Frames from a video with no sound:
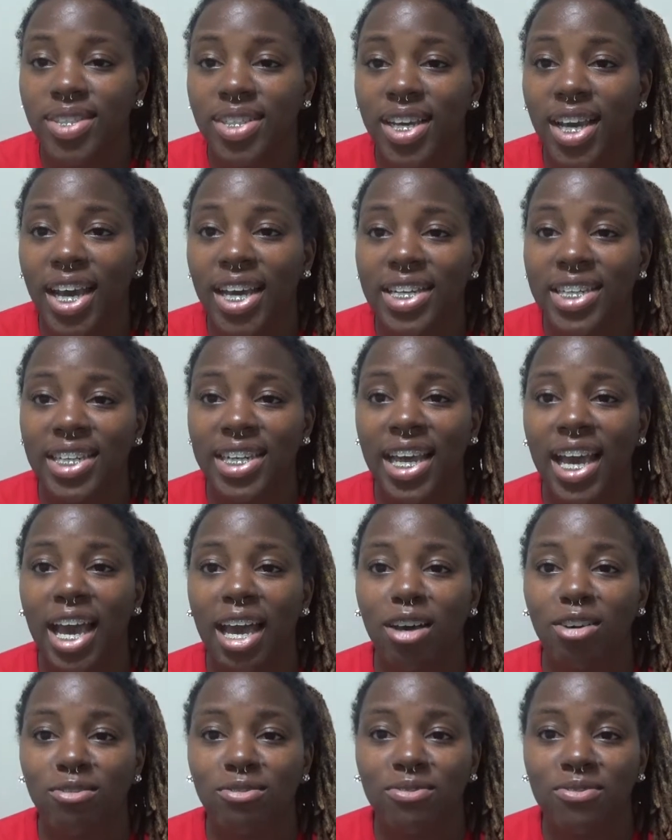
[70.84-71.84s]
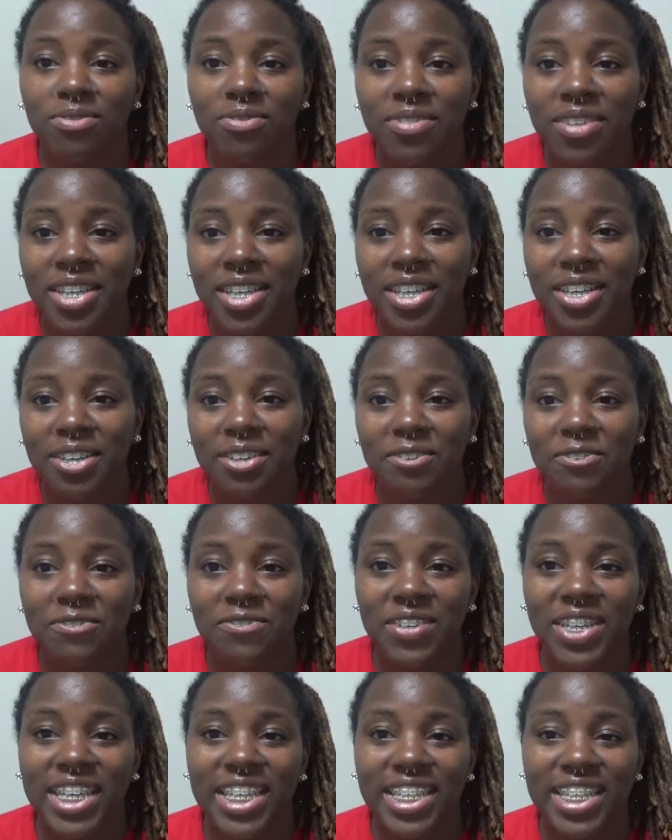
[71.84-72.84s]
cutting it out,
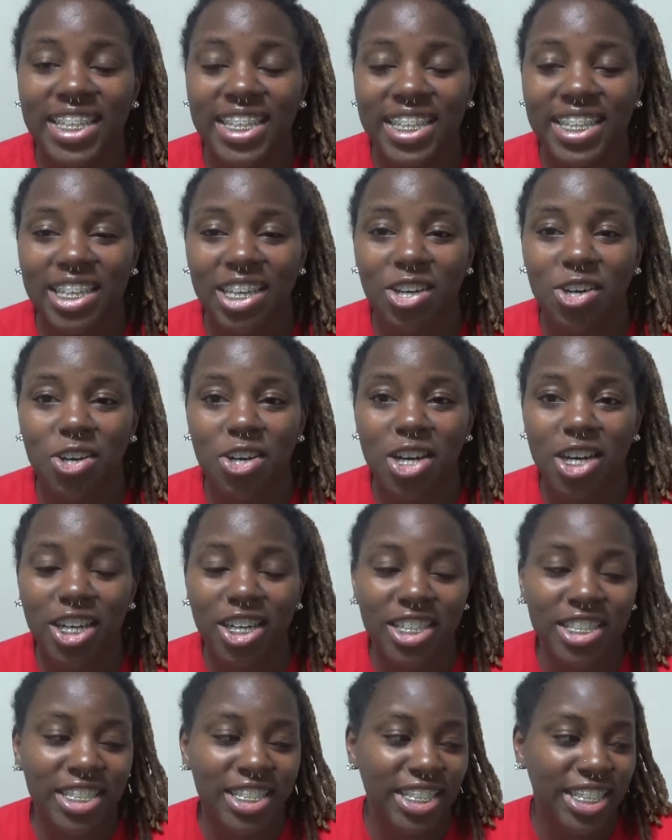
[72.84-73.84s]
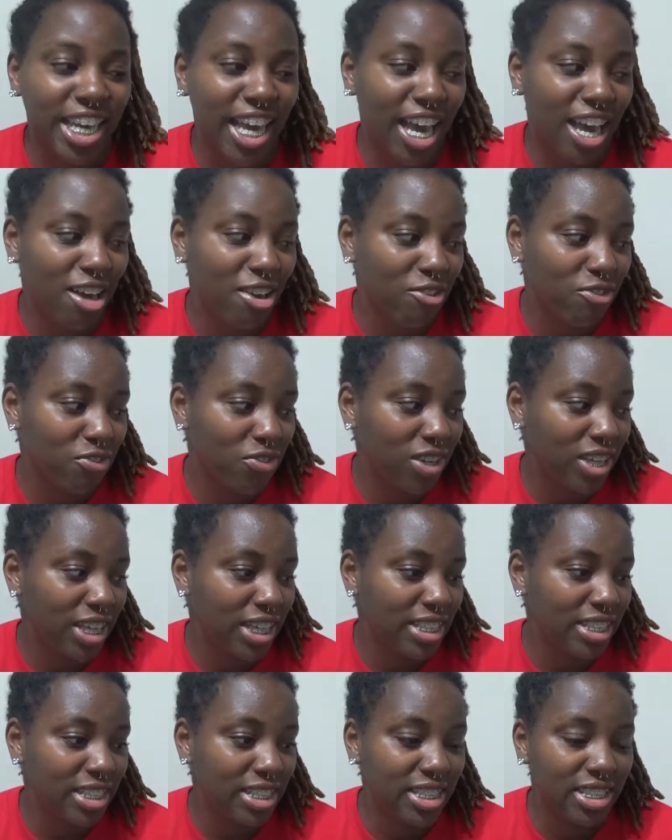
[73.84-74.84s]
fitting it on her, see how it
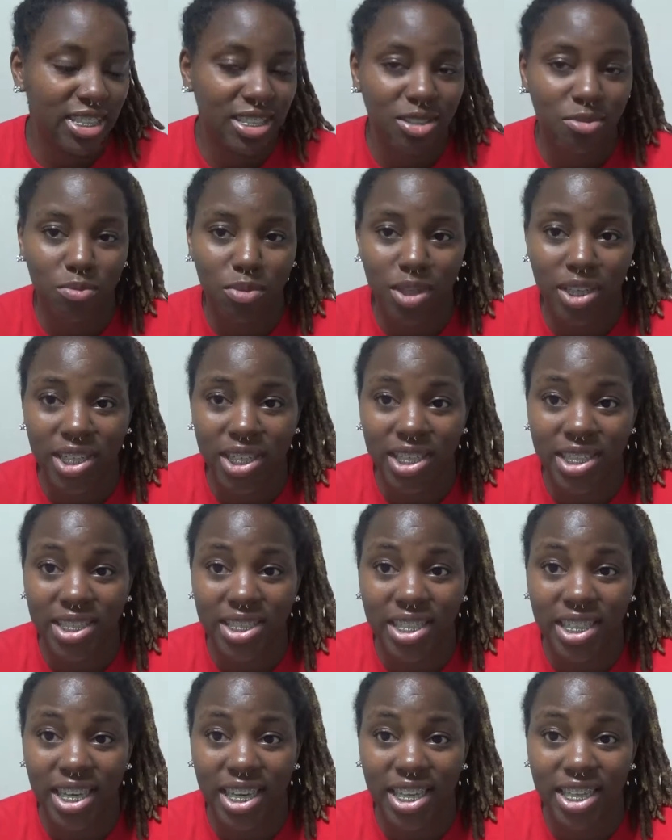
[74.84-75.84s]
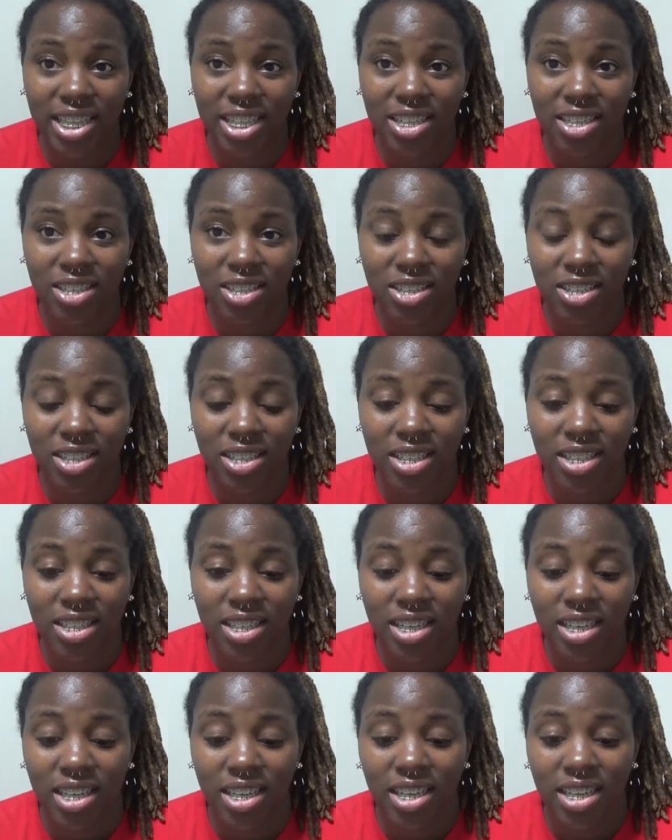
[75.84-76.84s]
fits, putting it together.
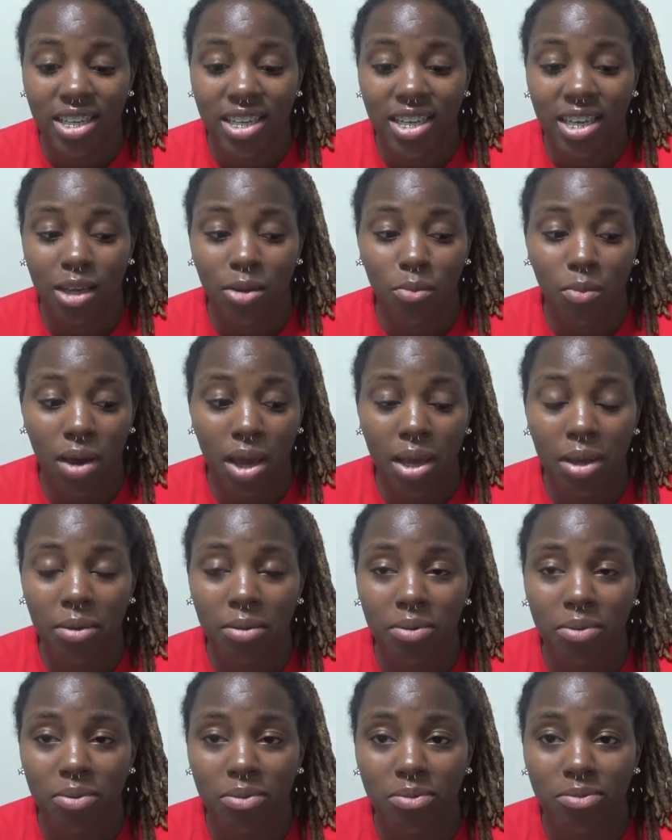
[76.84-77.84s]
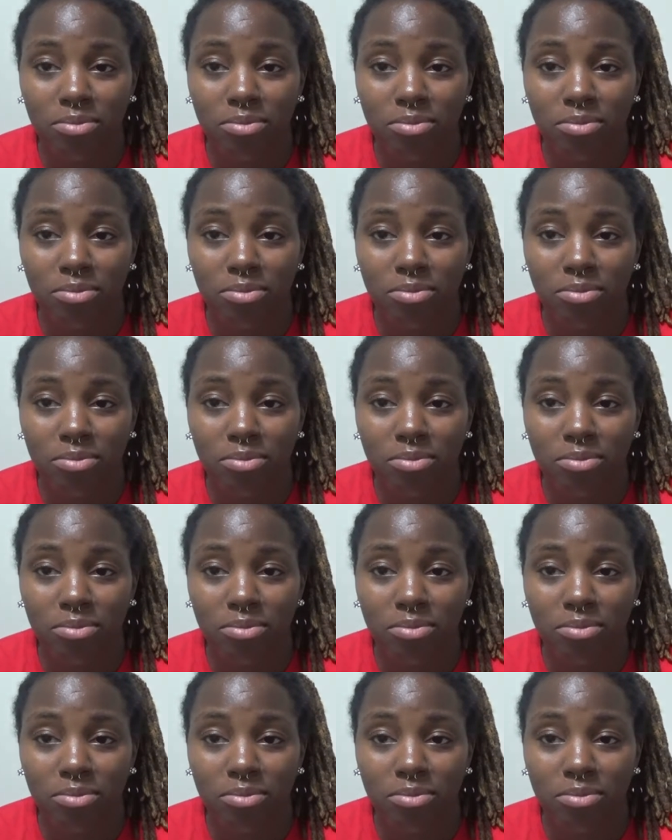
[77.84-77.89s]
It might,